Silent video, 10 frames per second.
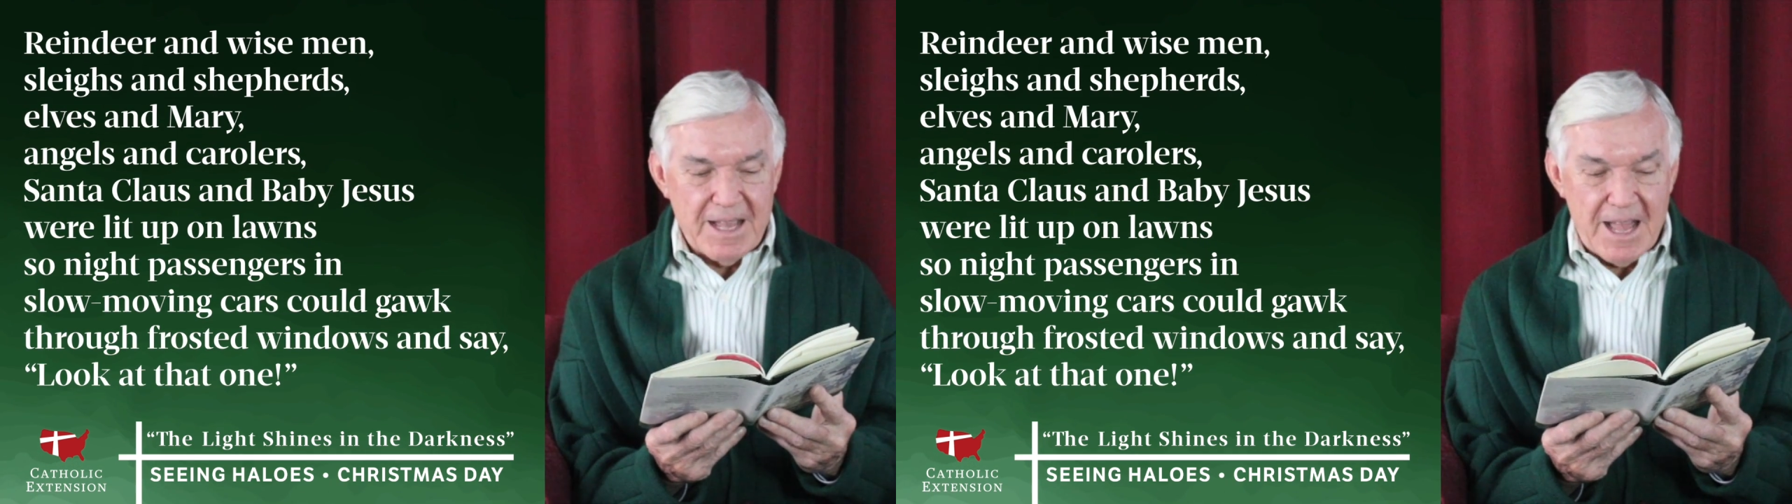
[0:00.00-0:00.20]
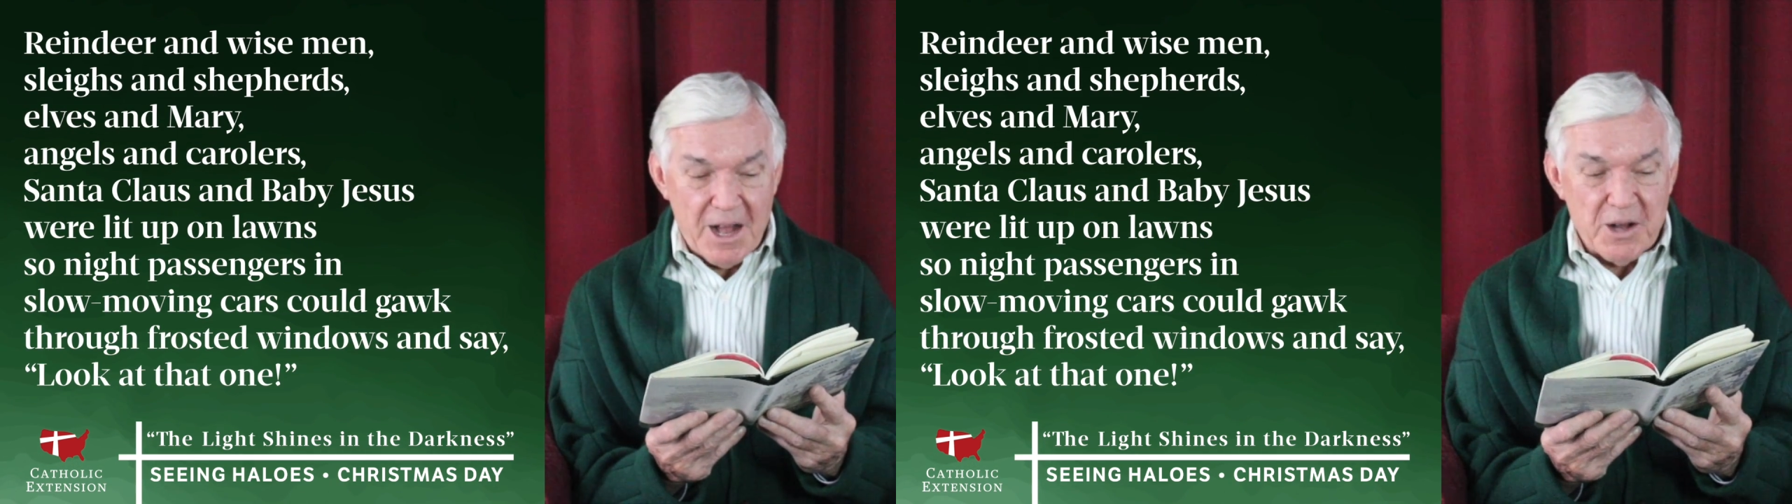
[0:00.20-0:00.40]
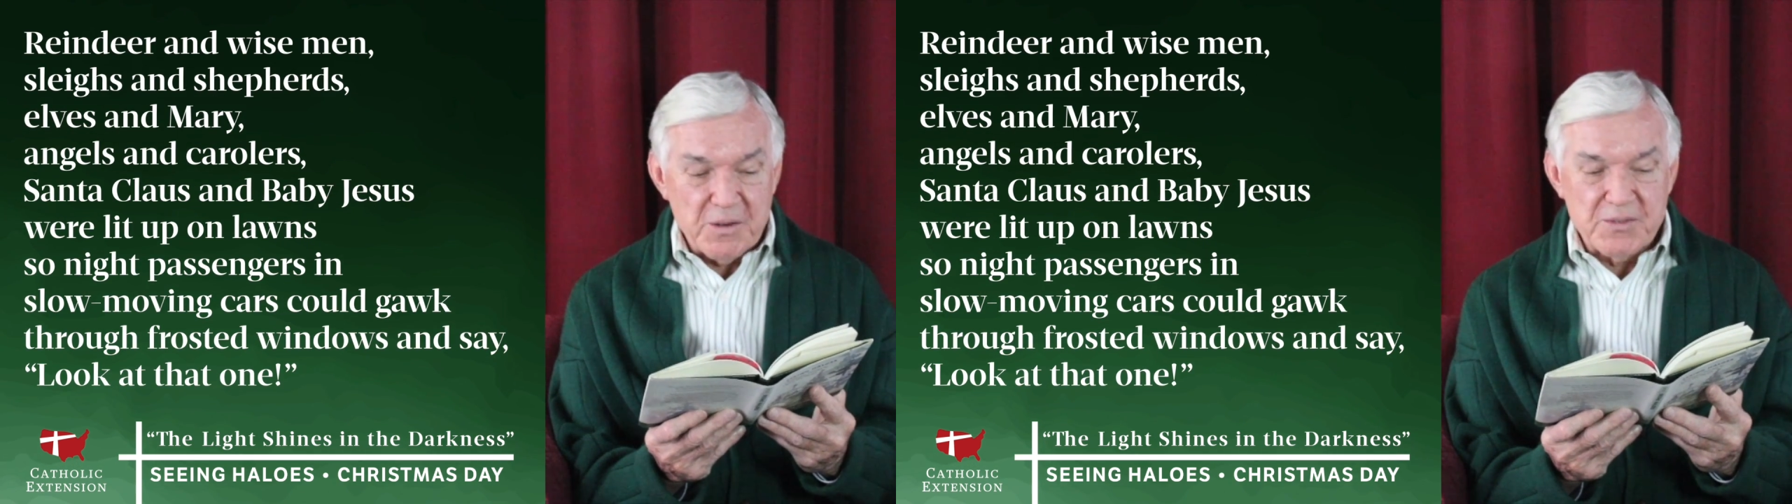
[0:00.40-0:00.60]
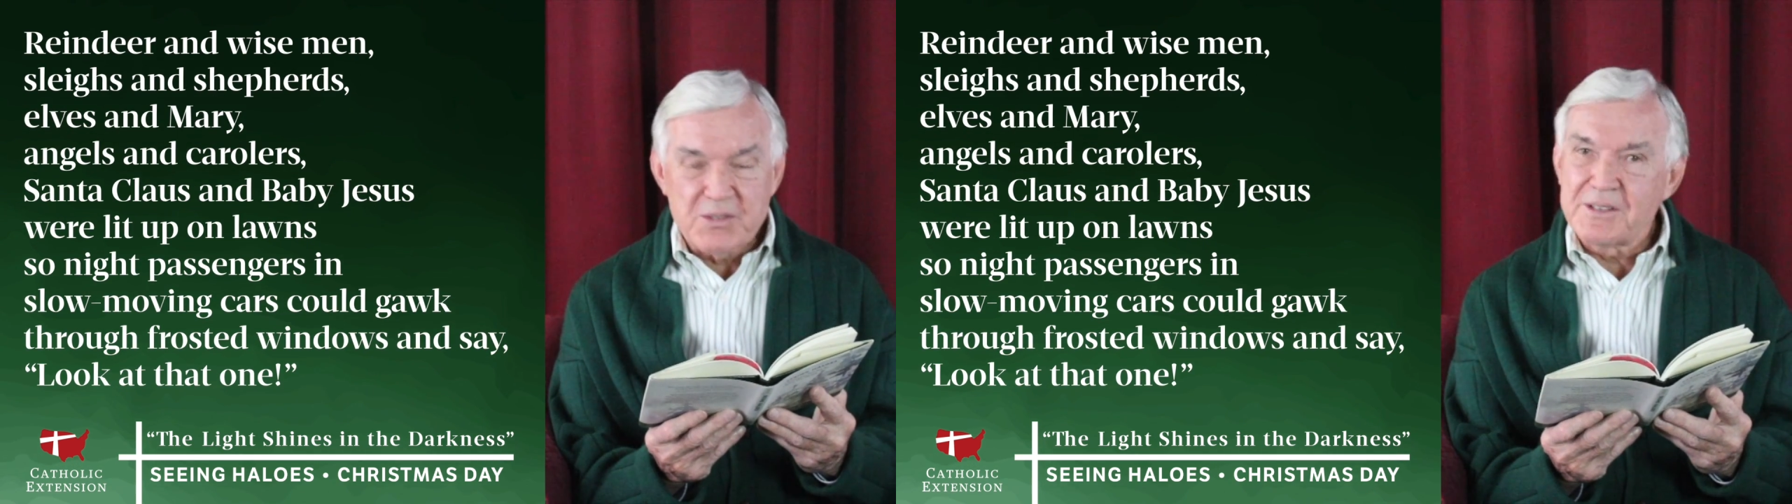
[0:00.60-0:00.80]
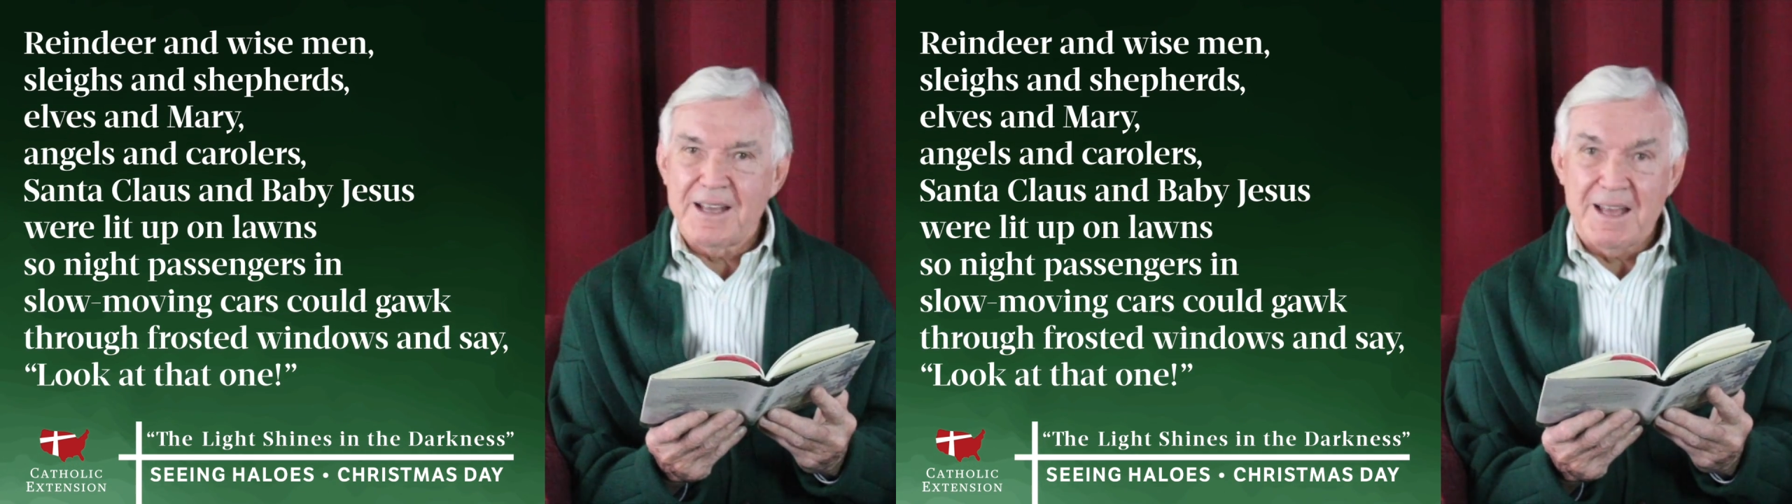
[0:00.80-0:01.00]

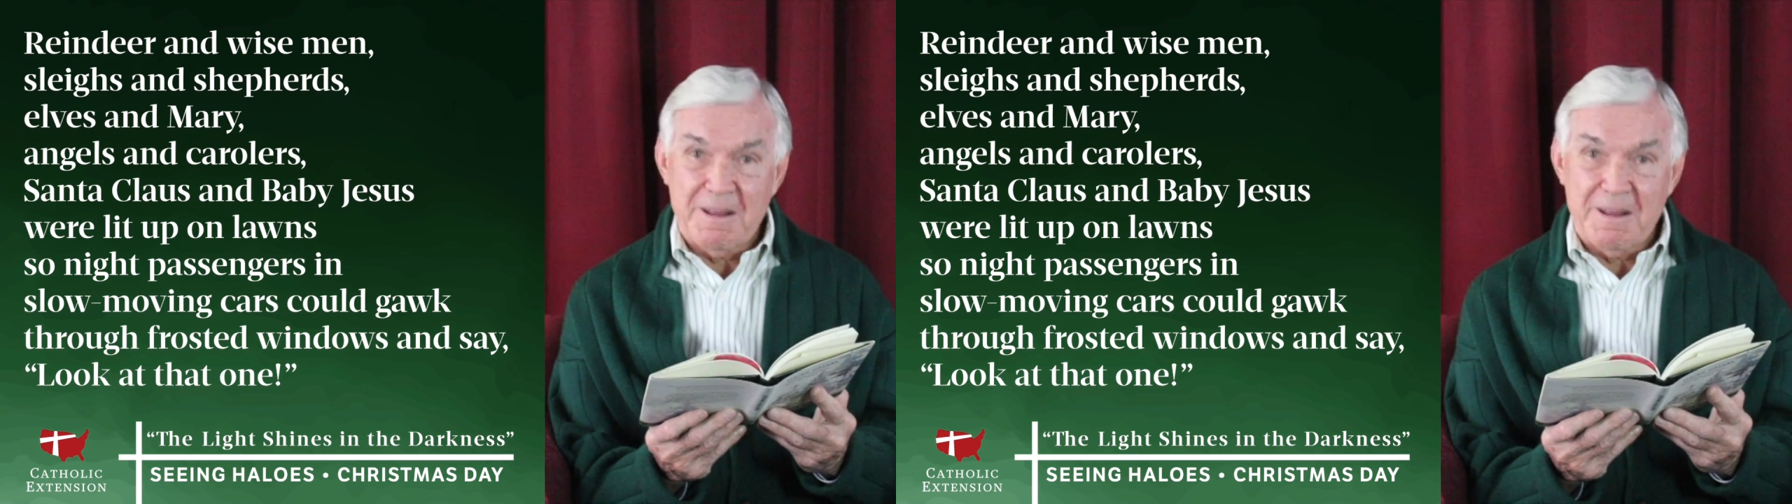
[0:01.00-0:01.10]
elves and